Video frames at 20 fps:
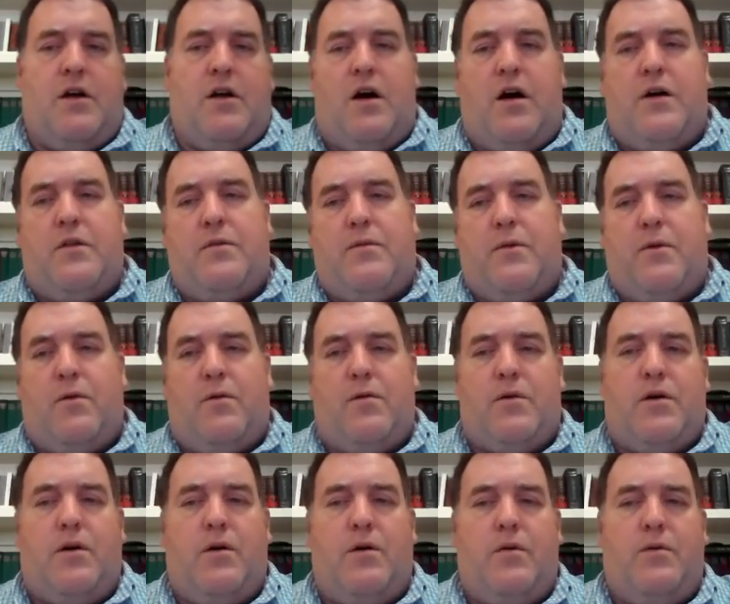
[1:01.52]
cloth, the
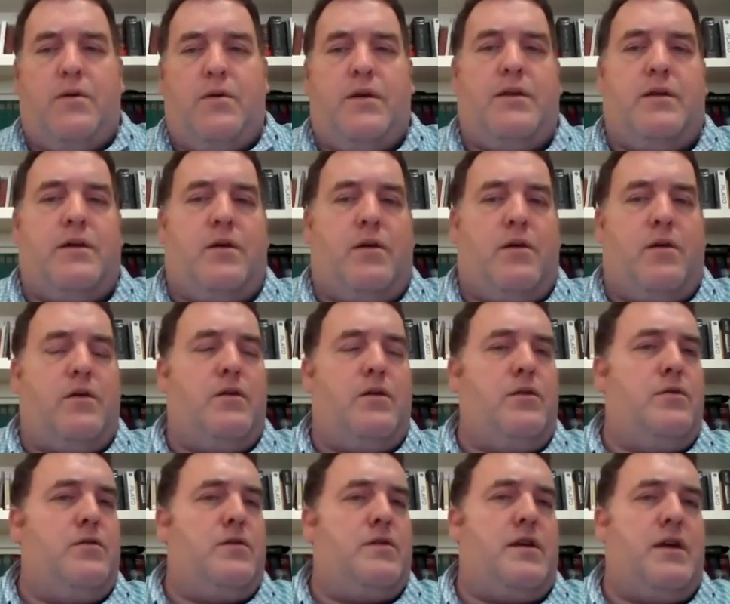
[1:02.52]
old coat, and the
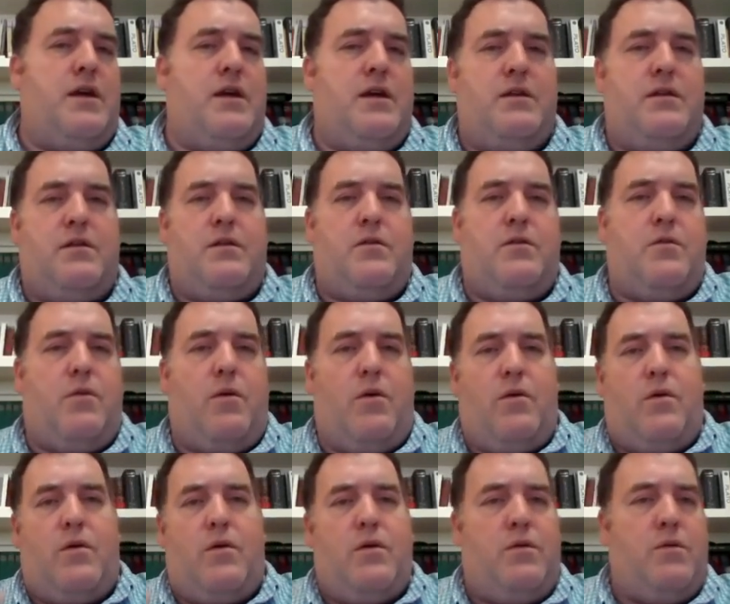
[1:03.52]
new skin,
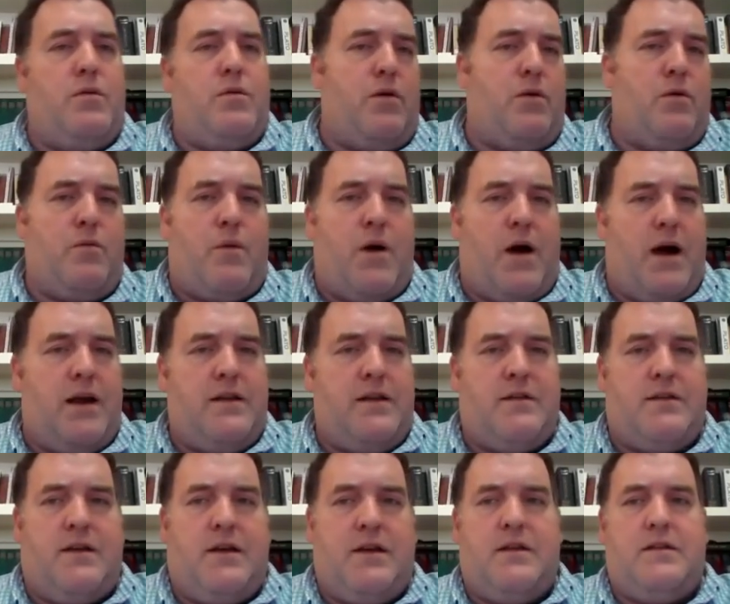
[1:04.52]
new and old
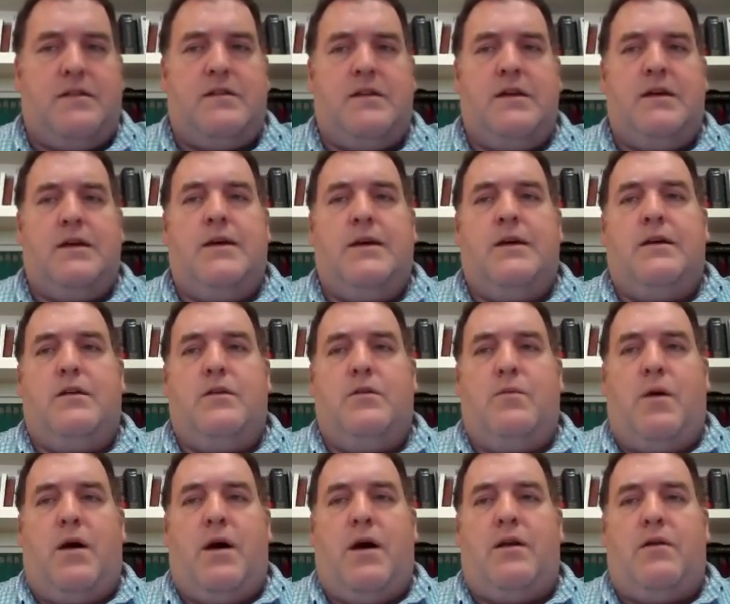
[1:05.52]
wine skins,
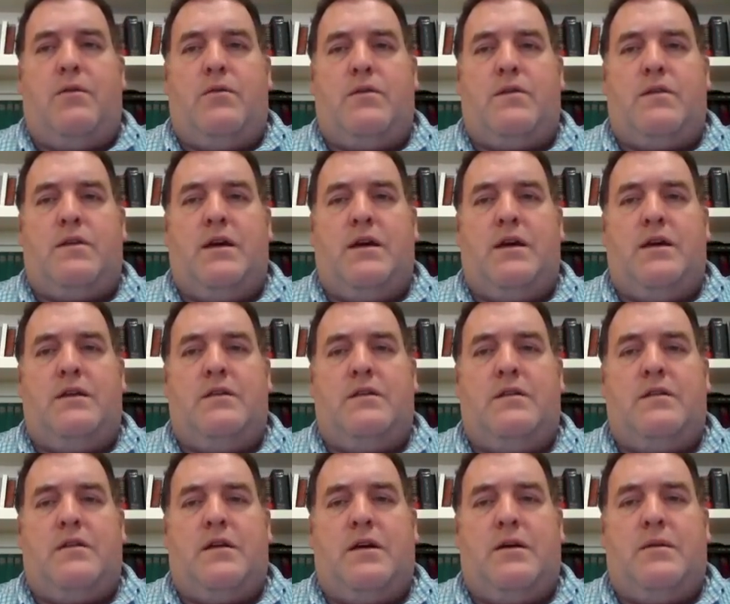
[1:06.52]
new wine, old
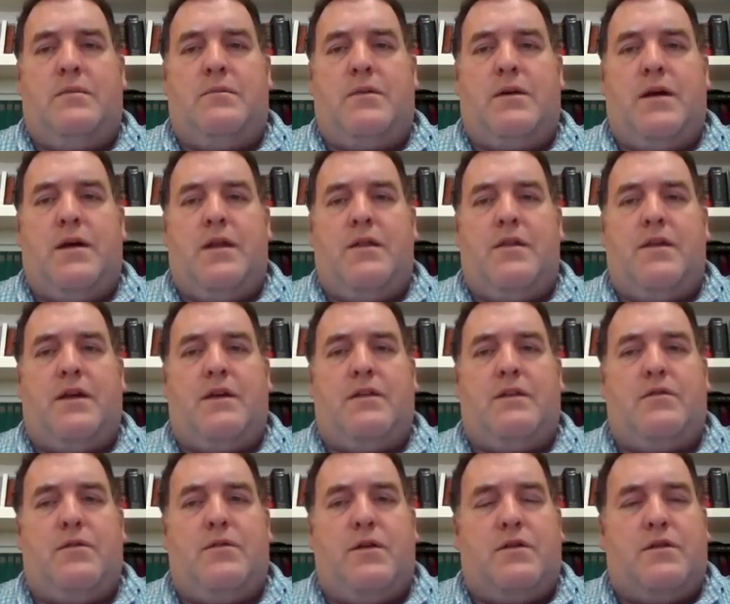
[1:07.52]
skins, kind of thing.
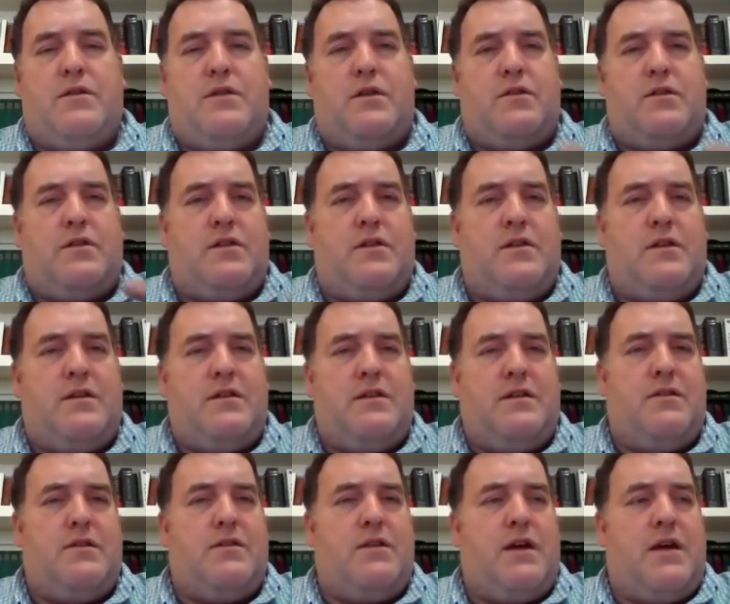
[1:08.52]
So there's a sense
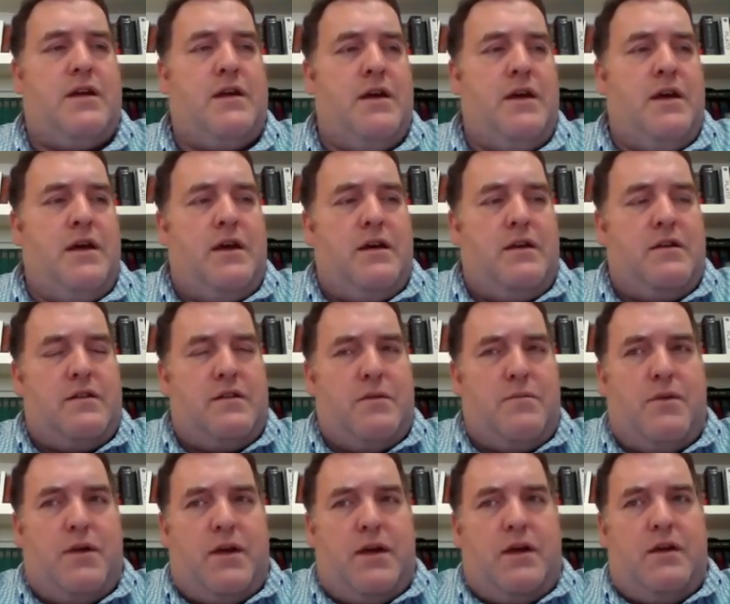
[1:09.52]
here that
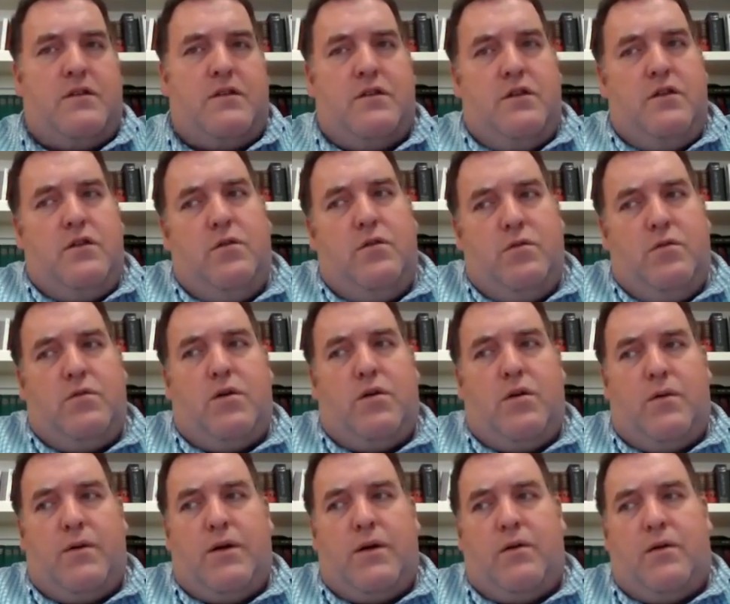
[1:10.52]
something is new
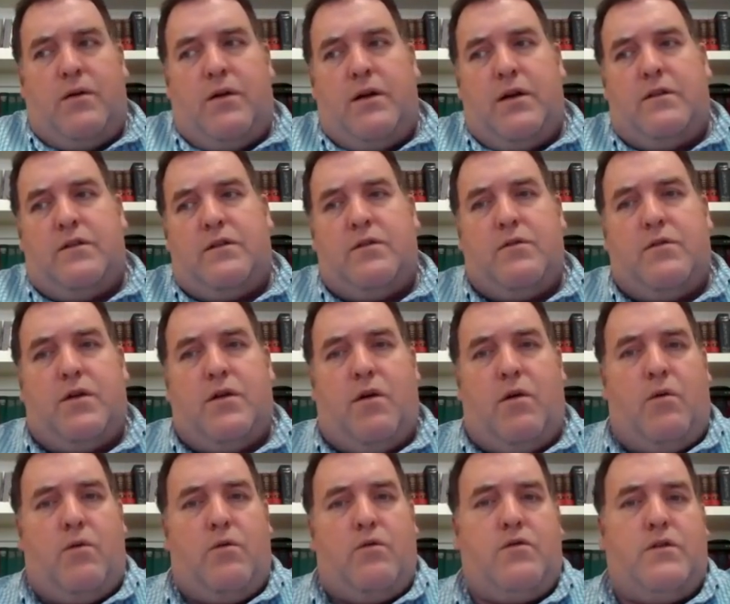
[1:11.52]
going on, and so the
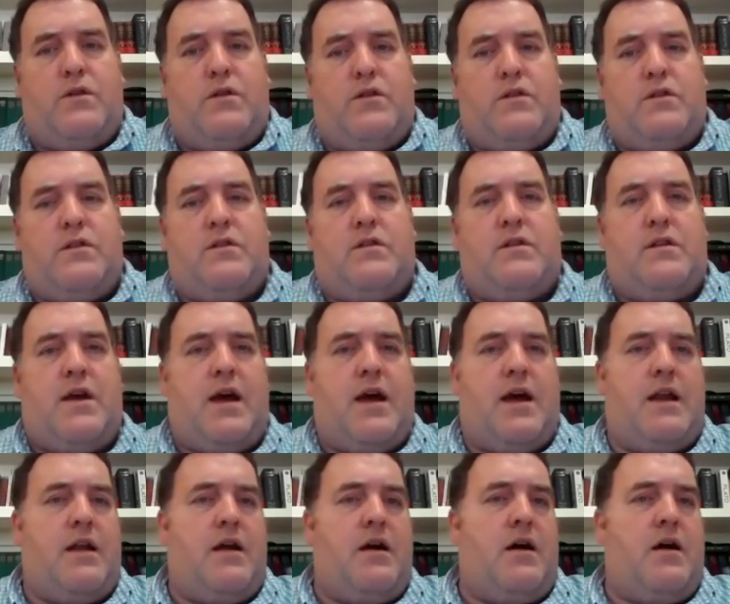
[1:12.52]
old traditions
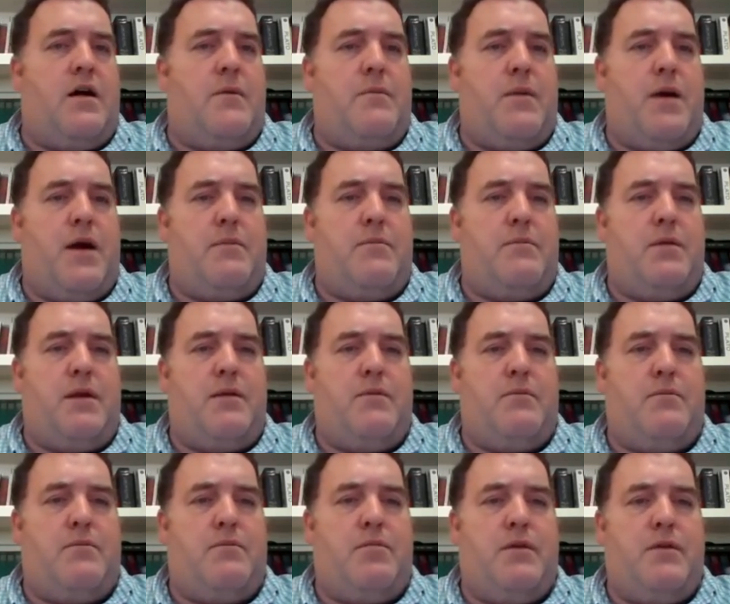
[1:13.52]
that had
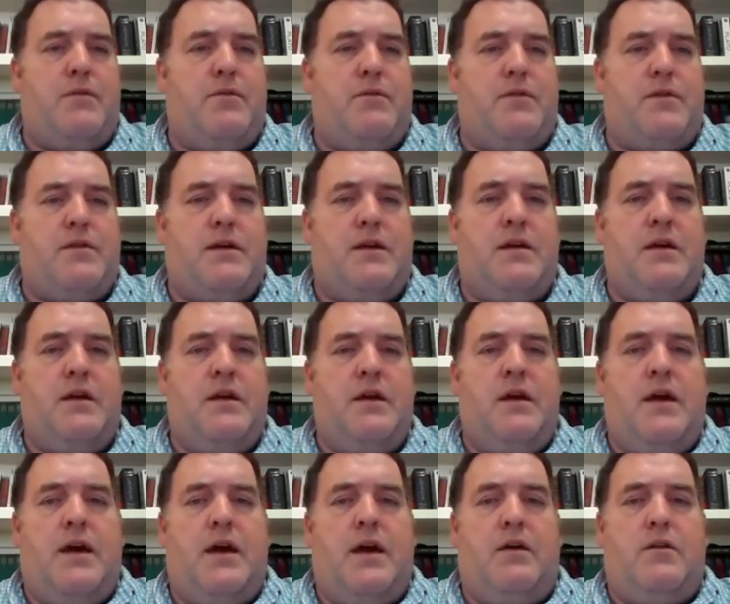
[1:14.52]
been previously
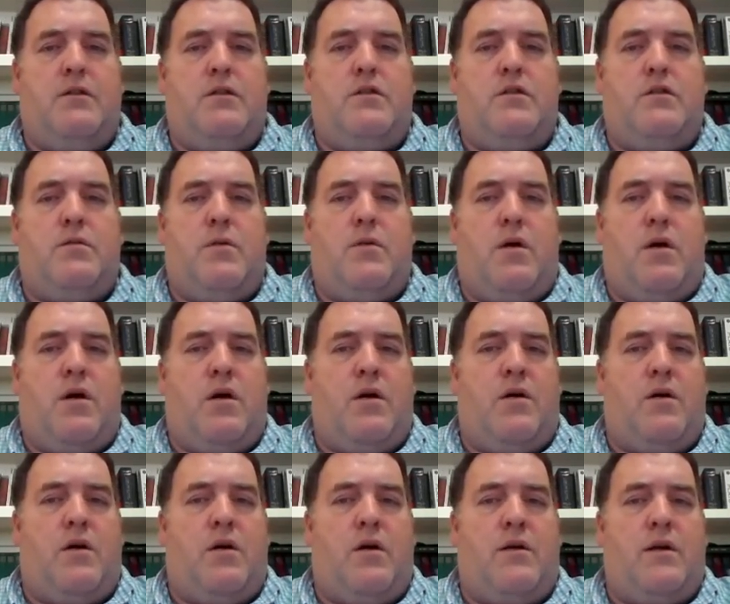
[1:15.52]
held to
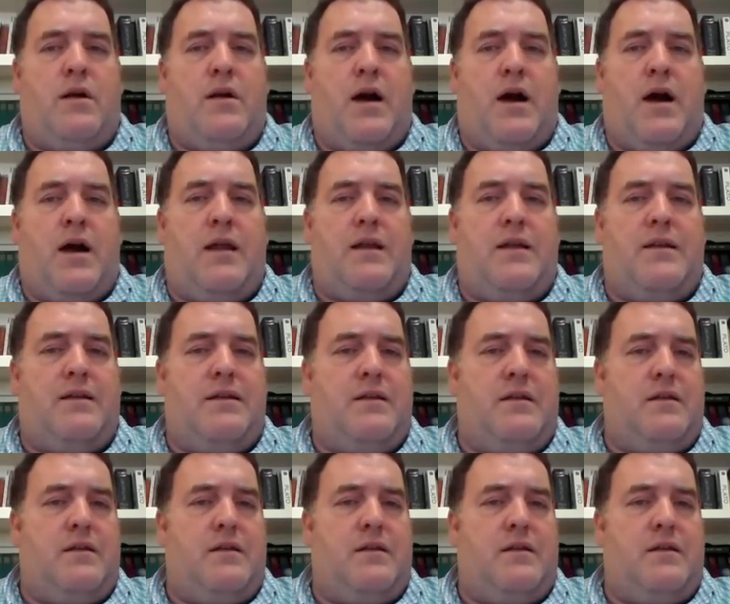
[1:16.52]
are not